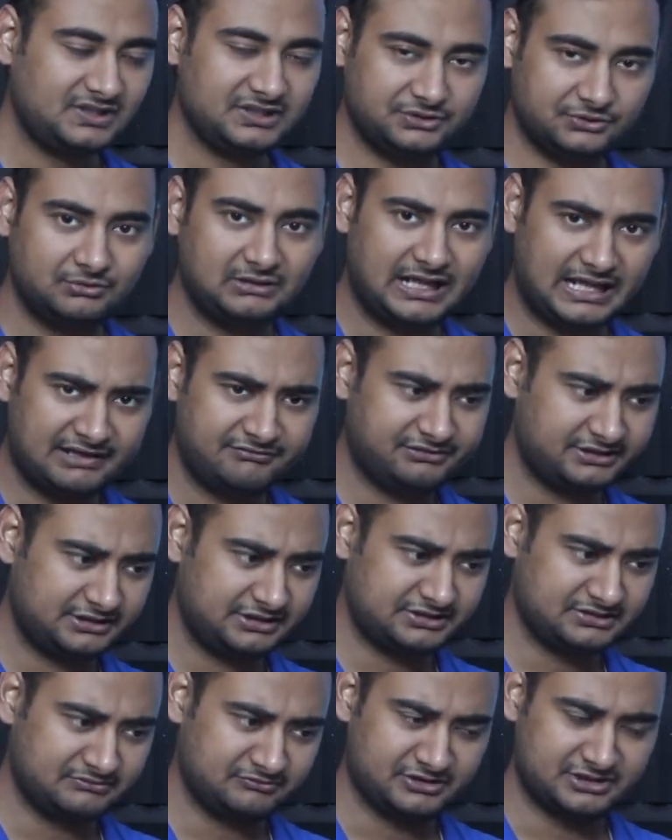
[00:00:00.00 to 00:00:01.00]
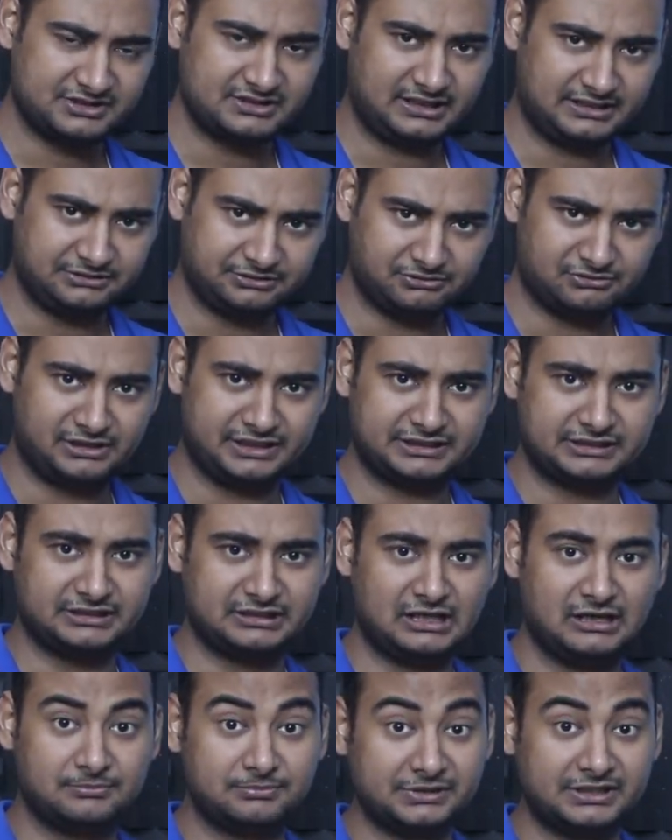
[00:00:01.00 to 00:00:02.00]
You will have a reason where I
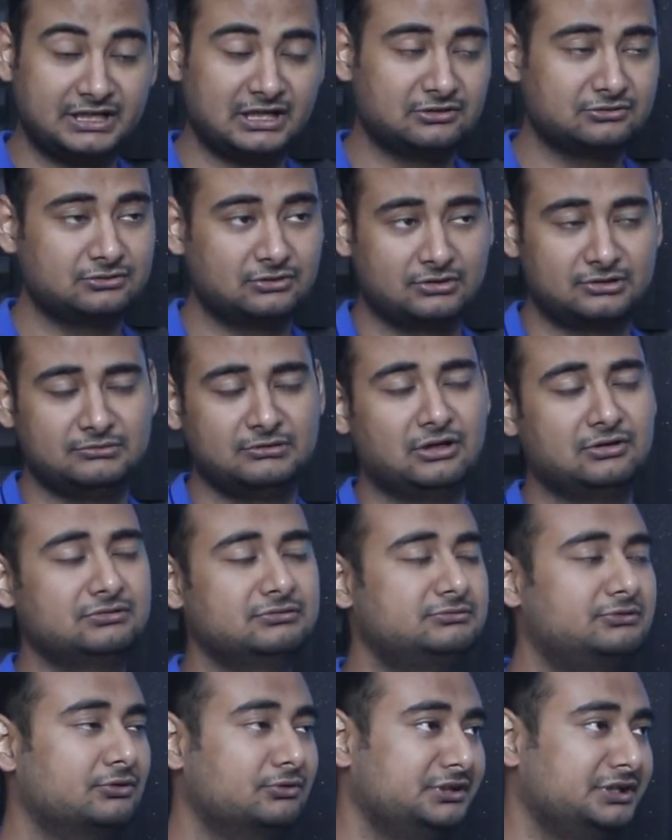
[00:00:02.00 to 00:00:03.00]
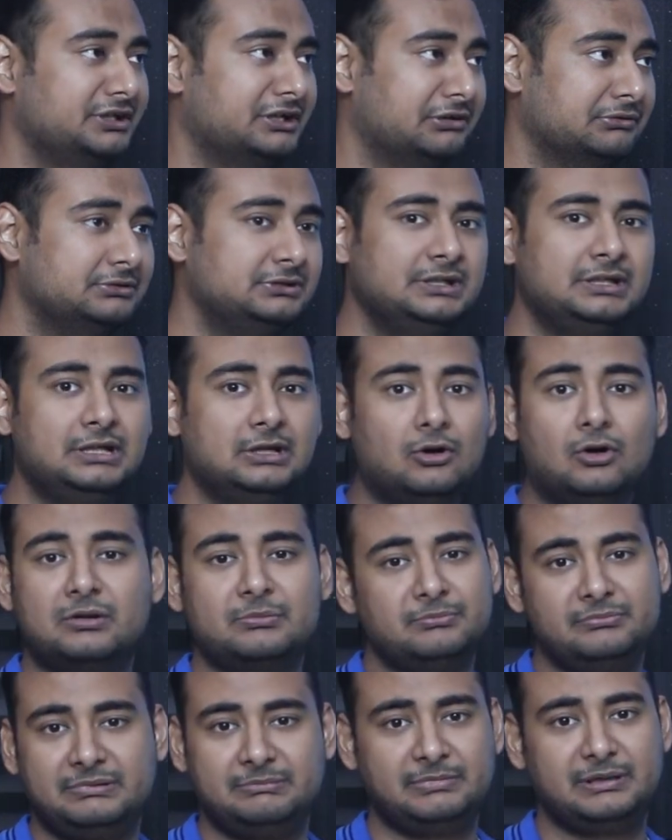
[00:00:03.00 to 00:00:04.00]
can up it down or tone it down.
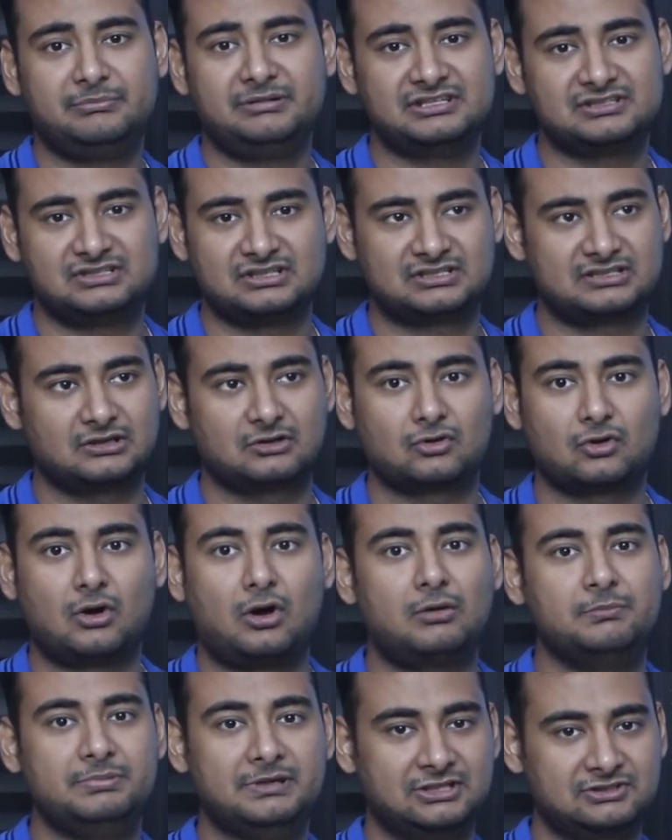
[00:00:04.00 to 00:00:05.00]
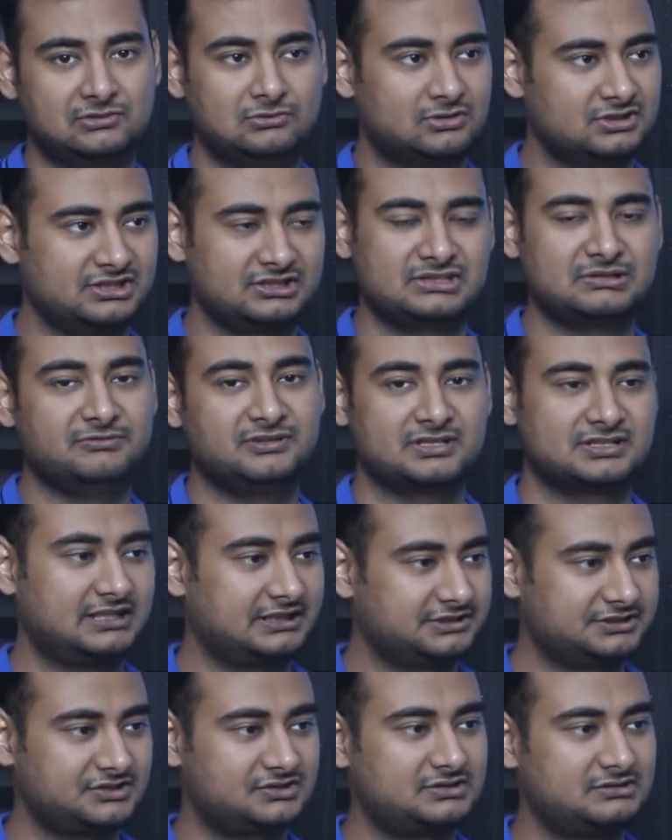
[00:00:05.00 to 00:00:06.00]
Or maybe it's just a raw base load system where
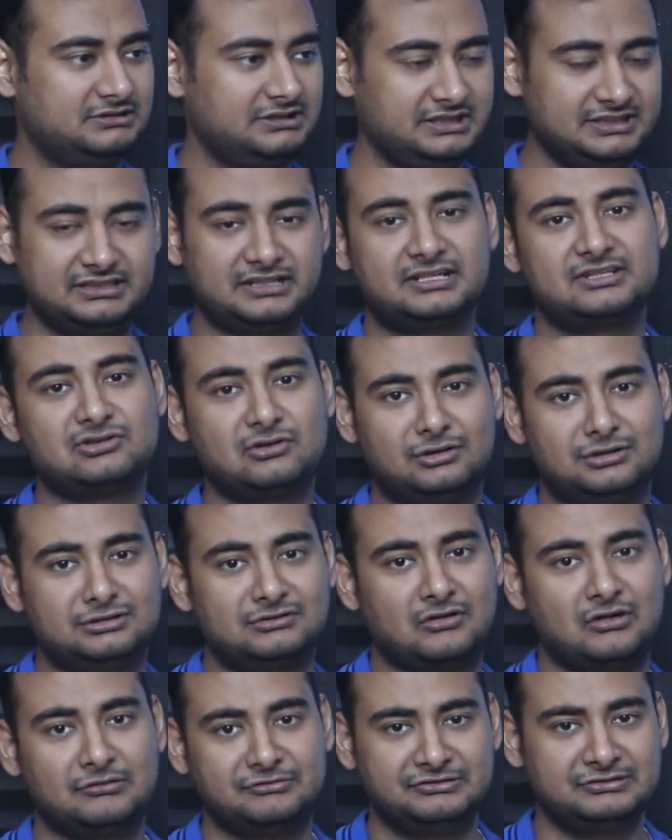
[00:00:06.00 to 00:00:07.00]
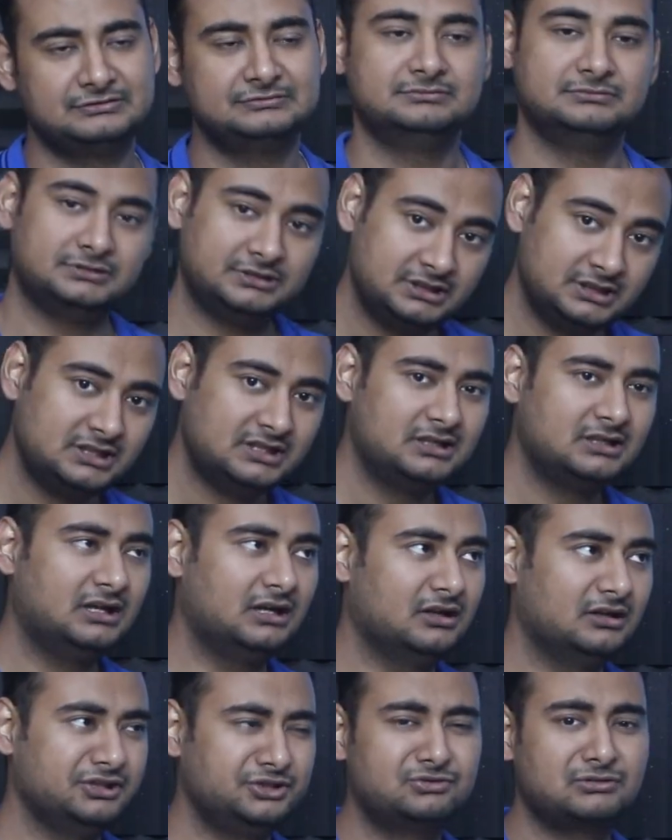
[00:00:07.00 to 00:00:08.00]
just either it's on off.
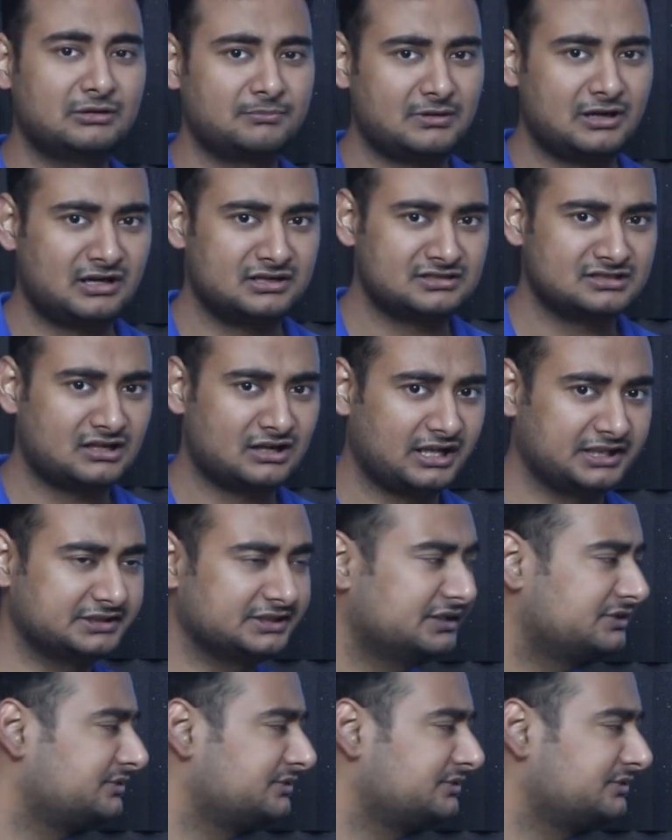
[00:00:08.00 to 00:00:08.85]
Nuclear plants are like